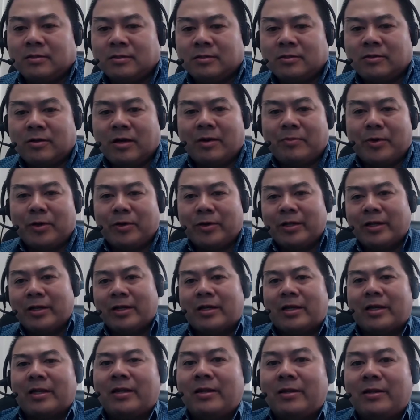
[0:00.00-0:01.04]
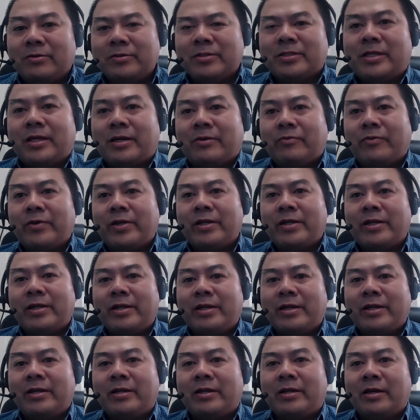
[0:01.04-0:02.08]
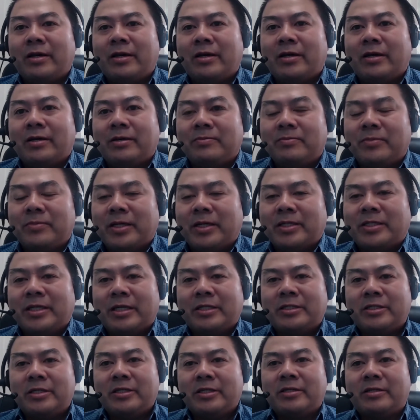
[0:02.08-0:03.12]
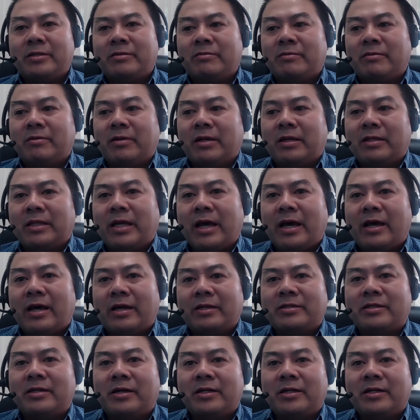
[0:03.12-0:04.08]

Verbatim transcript: So I'm only looking at loans that we need uh, attention uh, that has